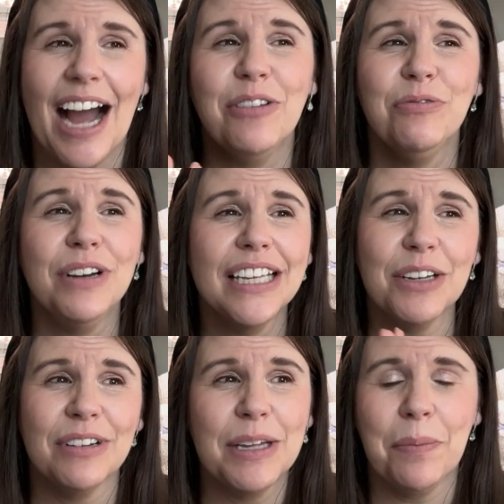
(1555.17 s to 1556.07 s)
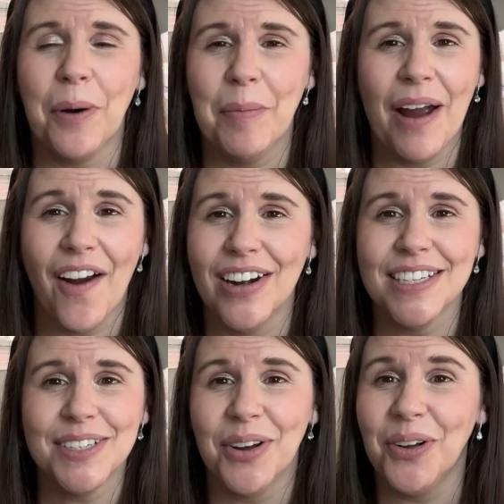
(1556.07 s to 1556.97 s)
really pour my heart and
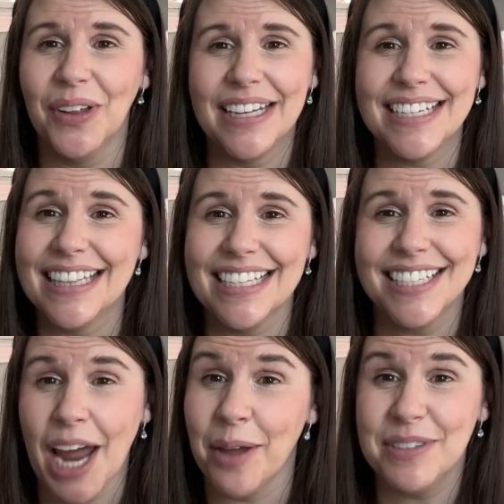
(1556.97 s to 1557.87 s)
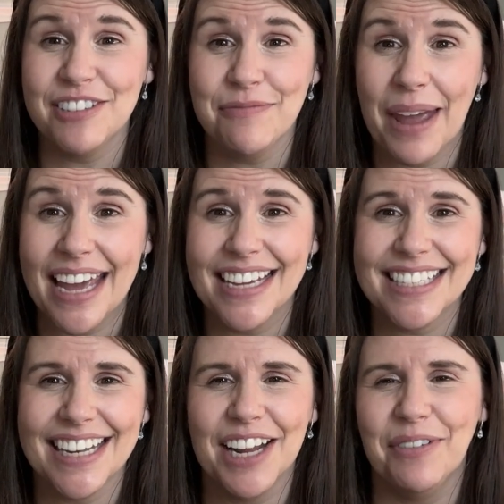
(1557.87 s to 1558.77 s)
soul into these types of makes,
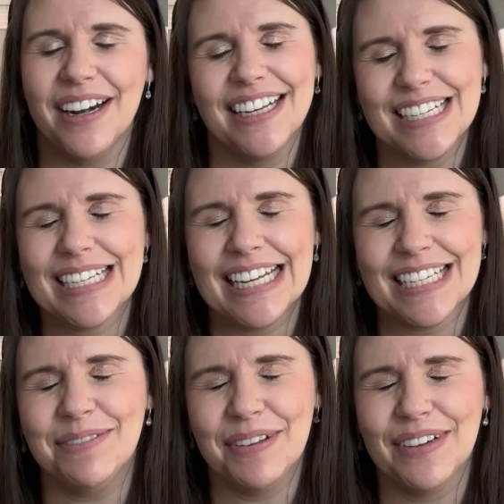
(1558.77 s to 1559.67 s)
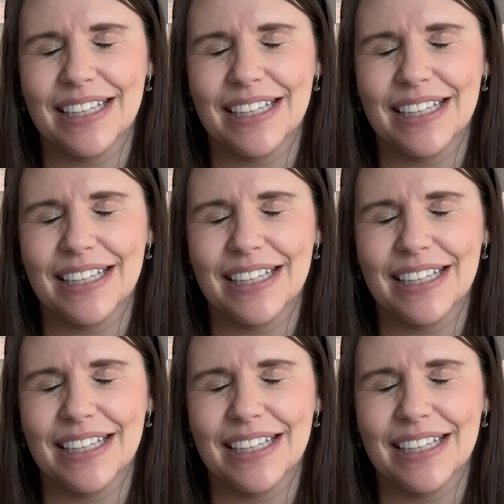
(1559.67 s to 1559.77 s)
and I wanted it to be really